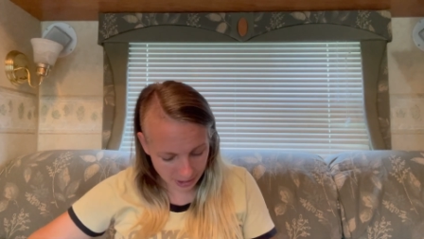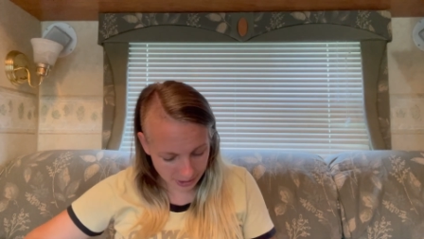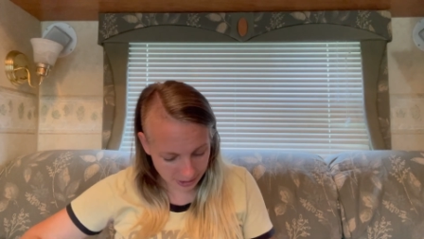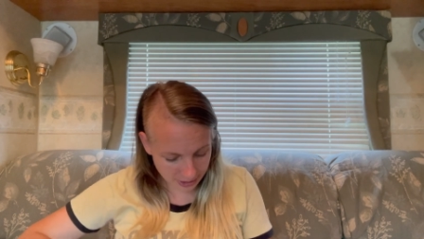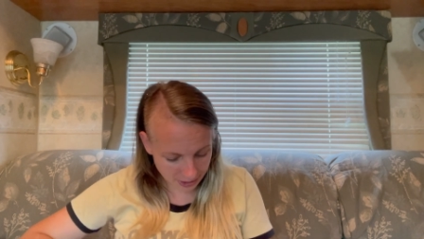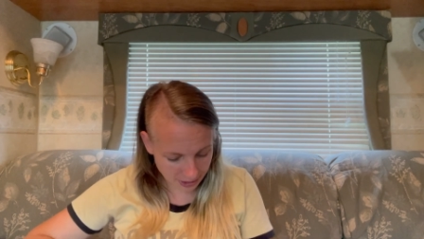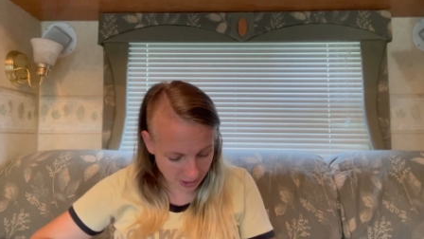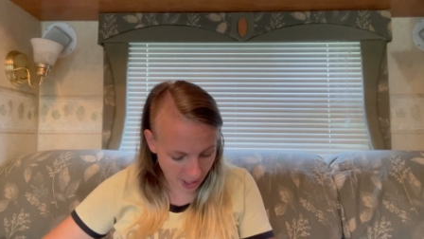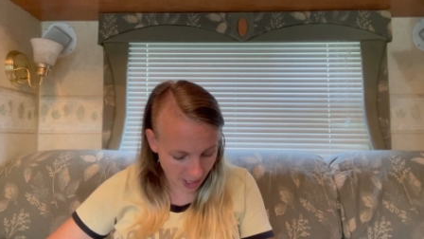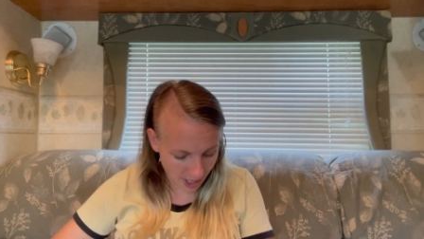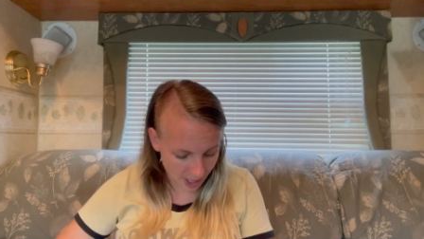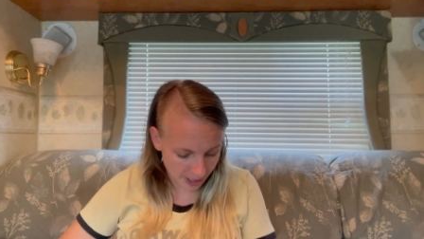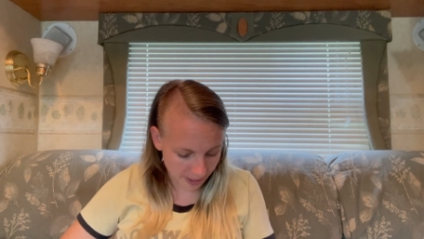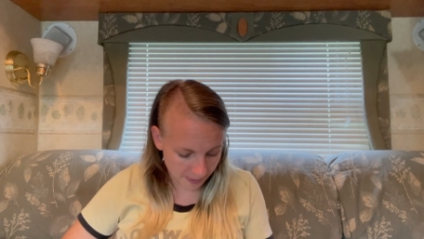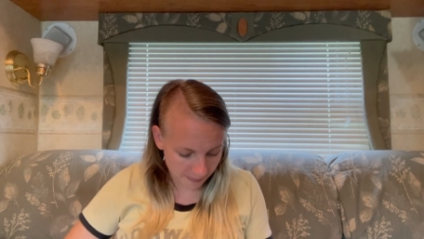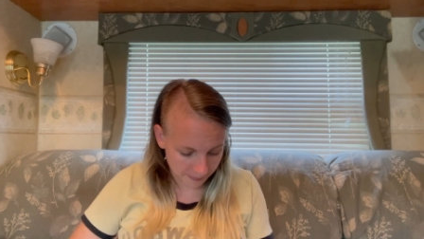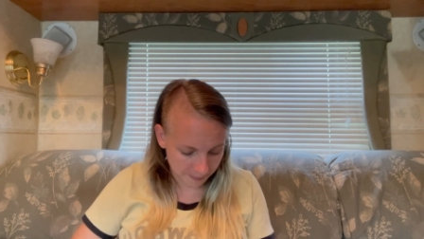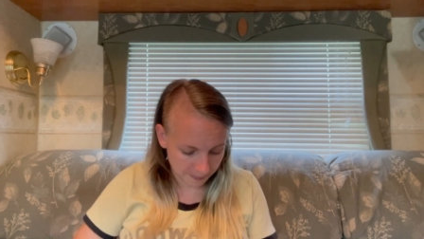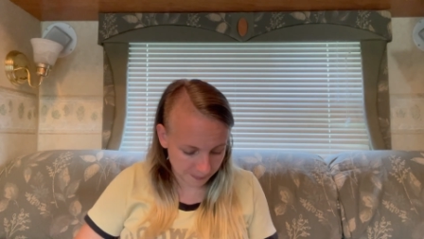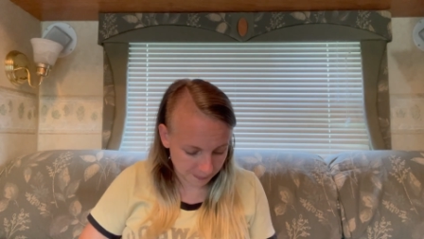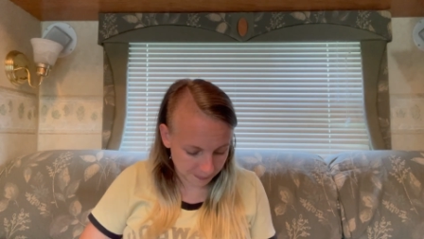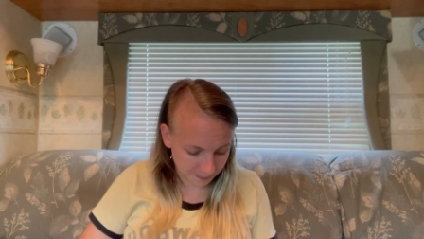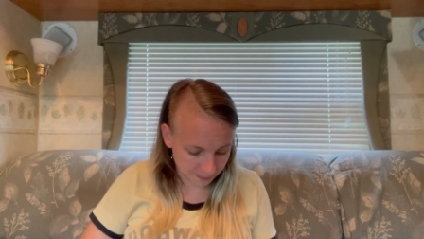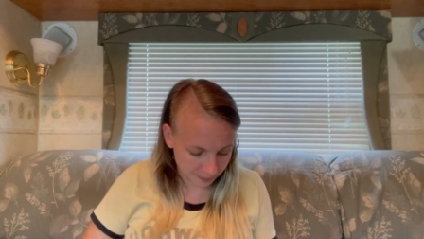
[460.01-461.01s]
say
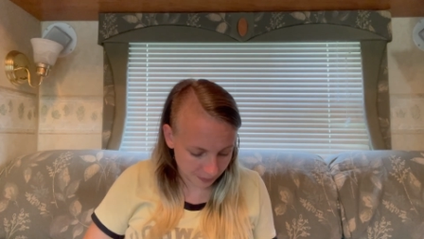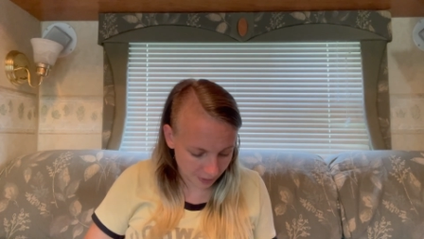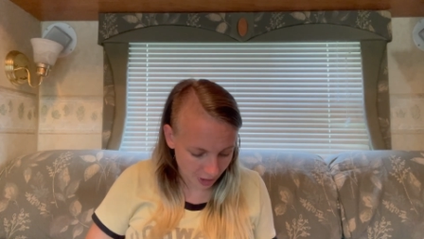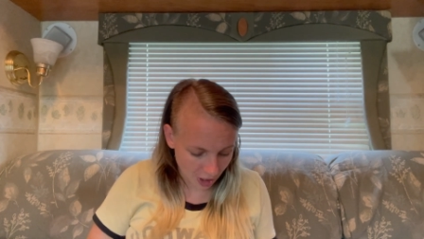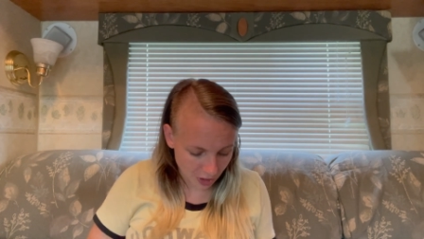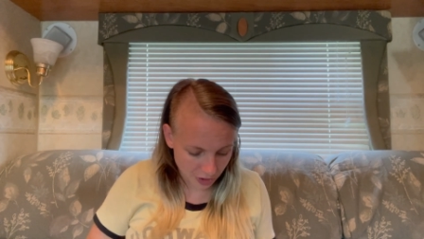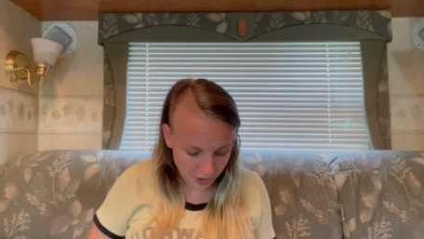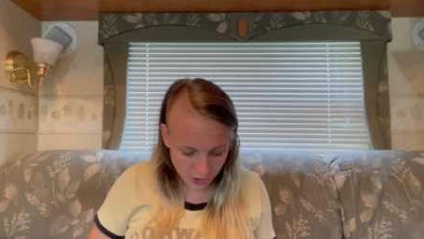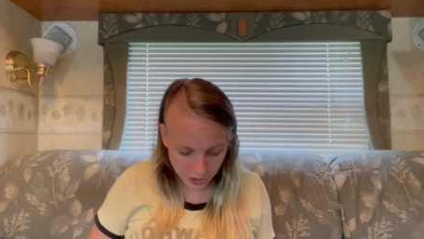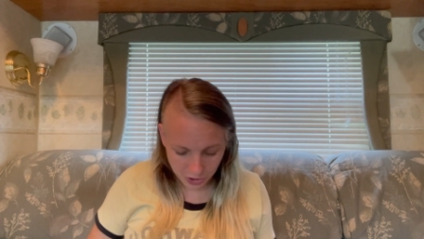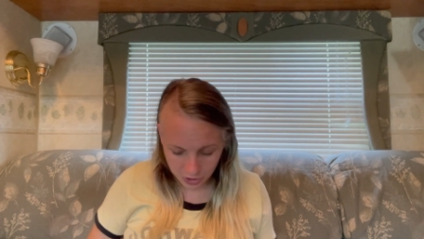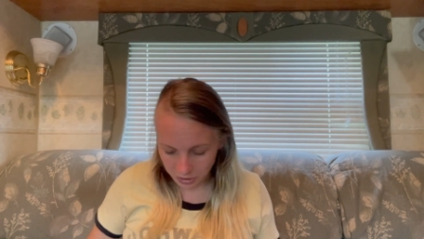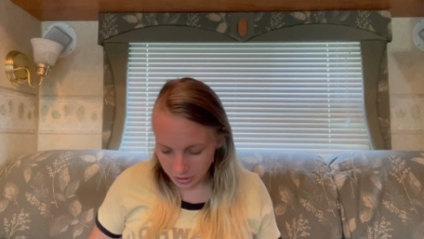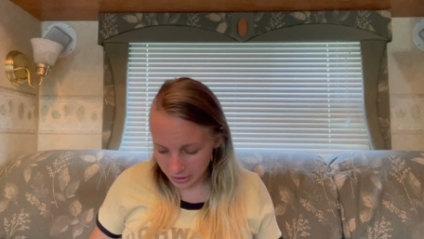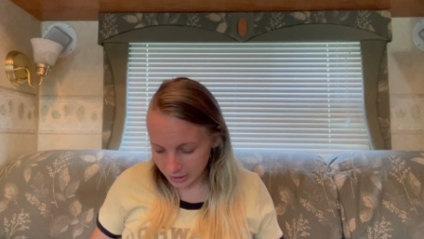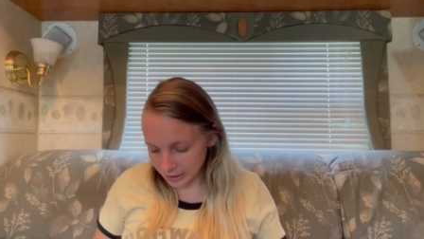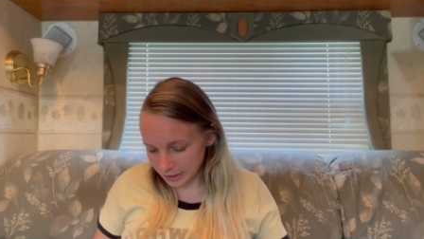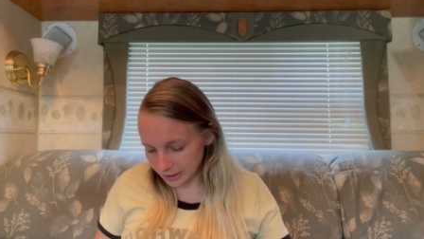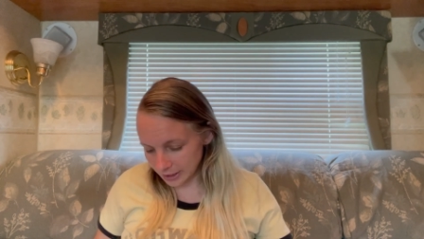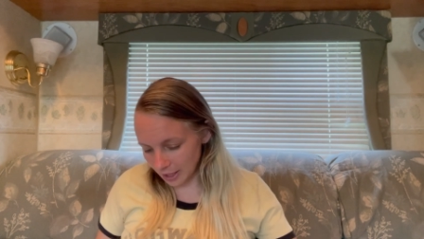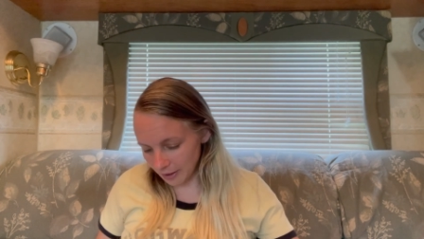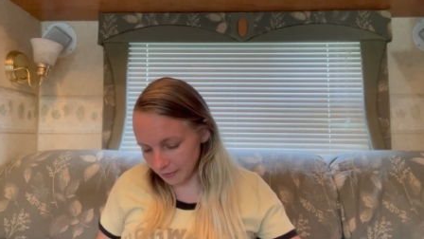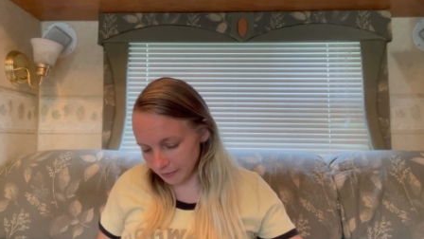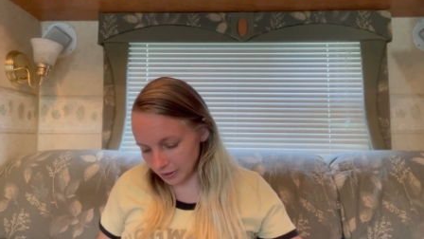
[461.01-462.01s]

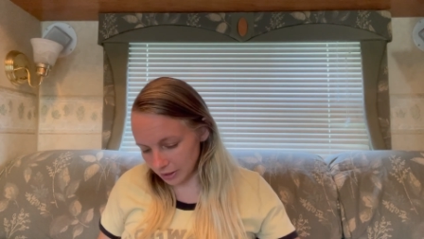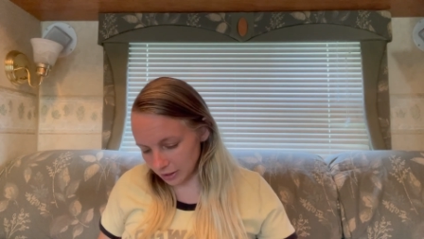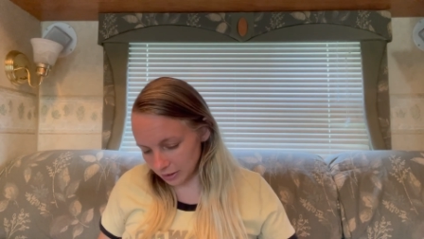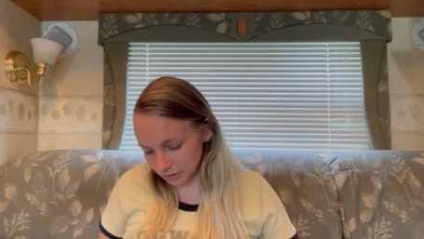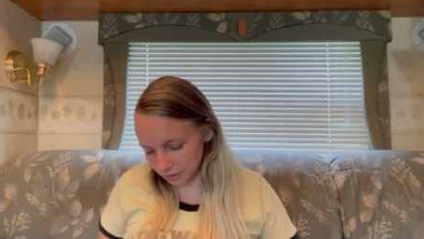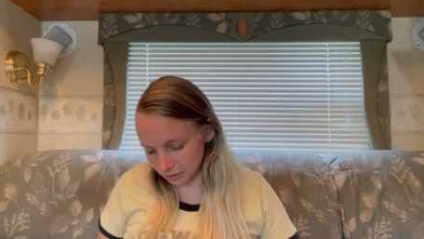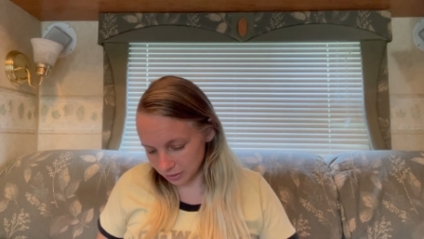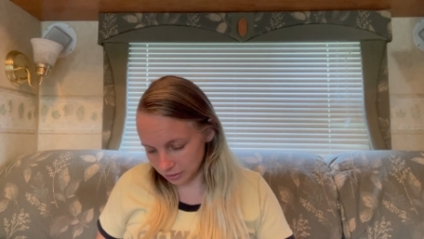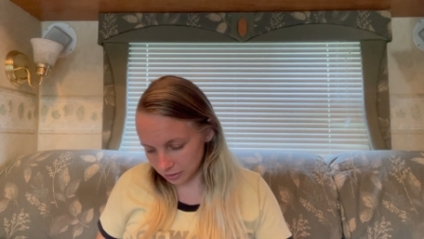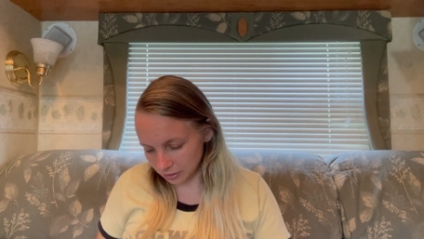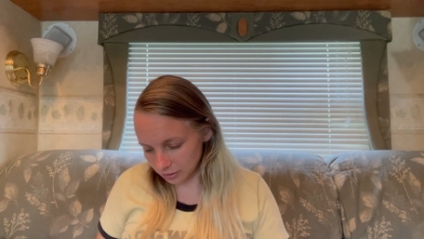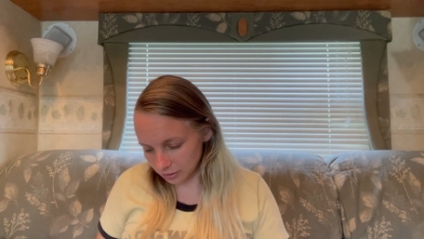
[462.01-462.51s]
37.